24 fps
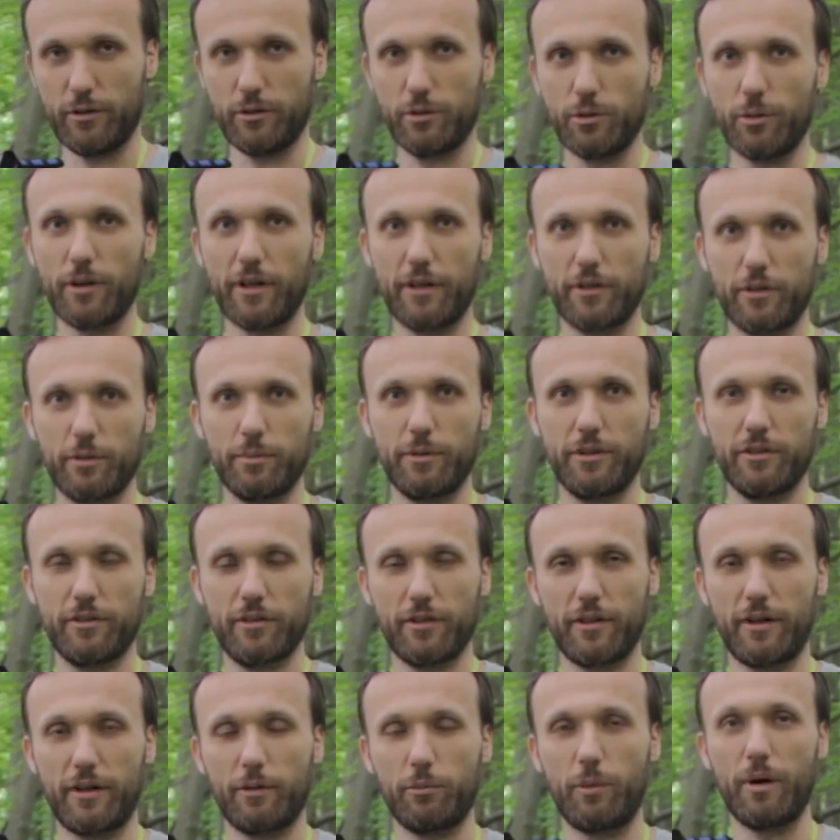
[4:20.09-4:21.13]
want it to be
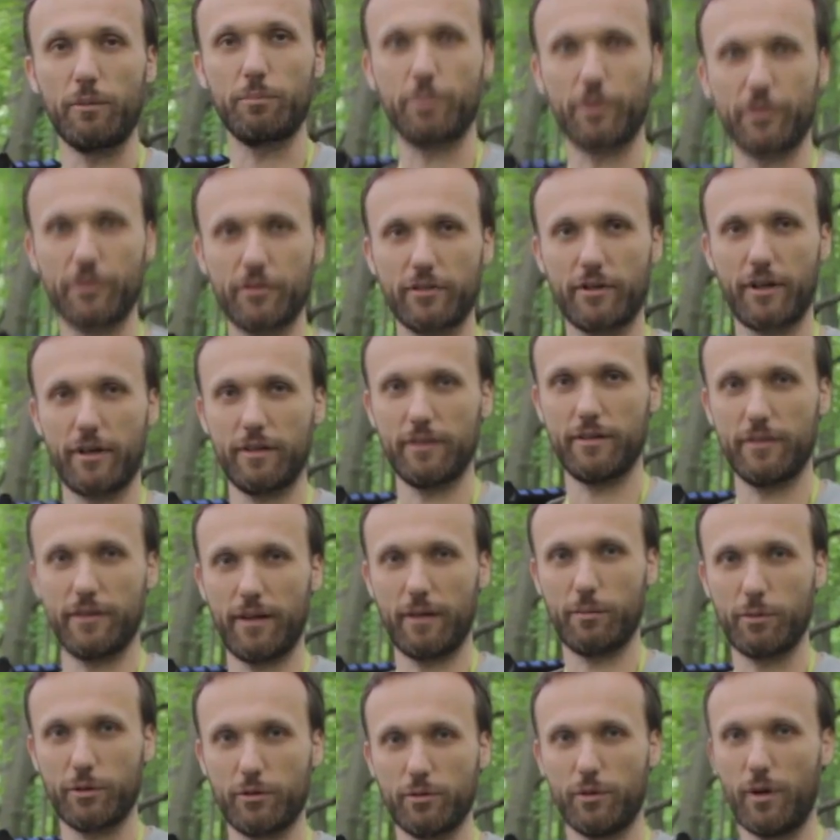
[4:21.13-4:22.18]
so that one person is
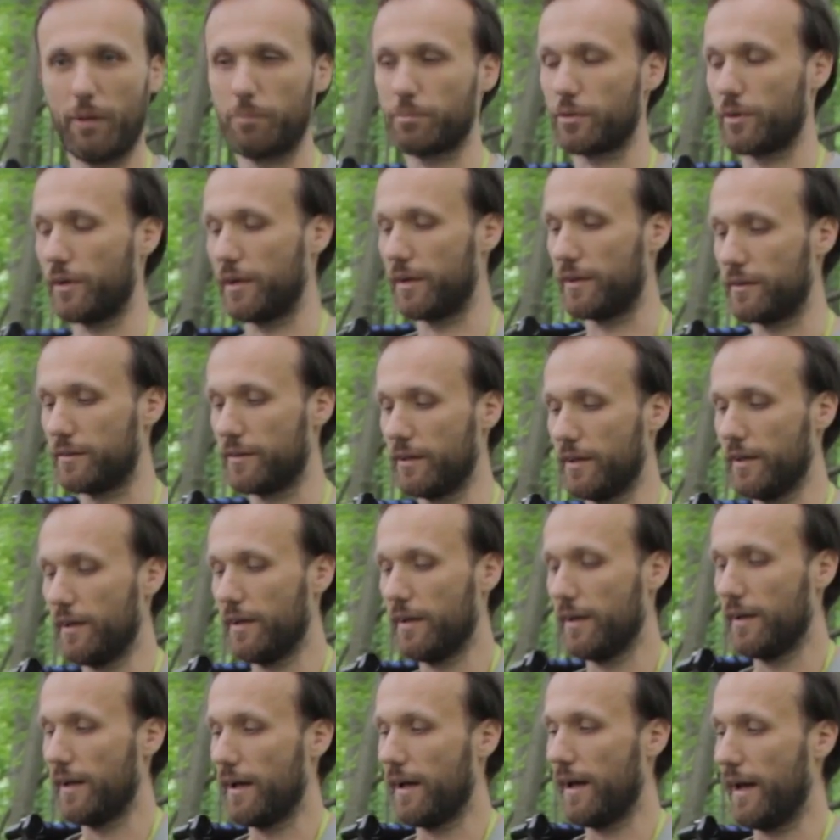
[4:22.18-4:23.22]
able to operate it,
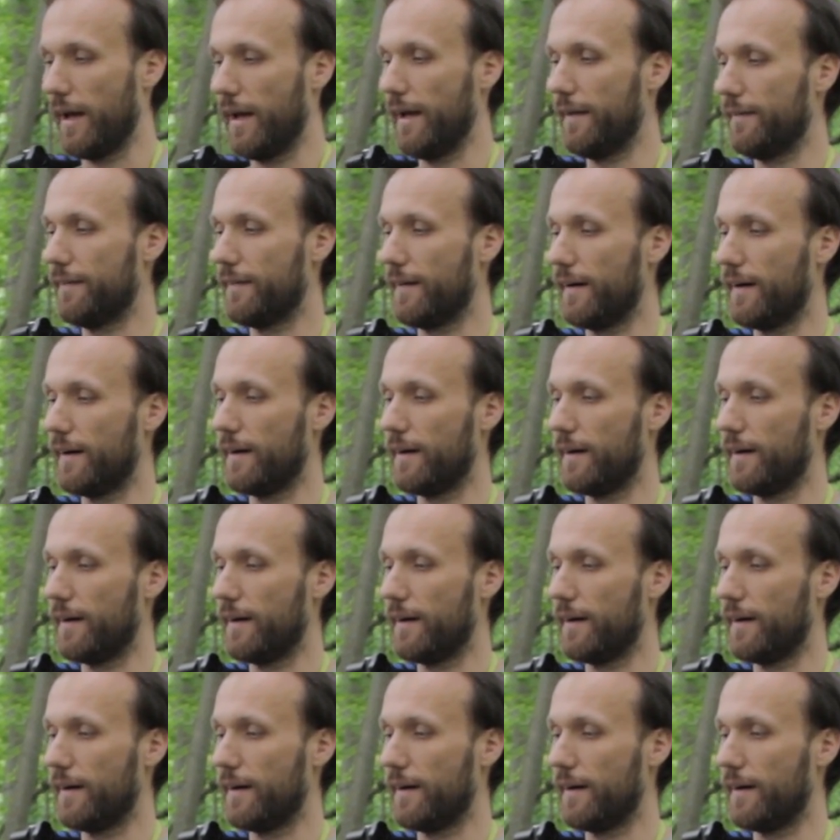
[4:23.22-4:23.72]
and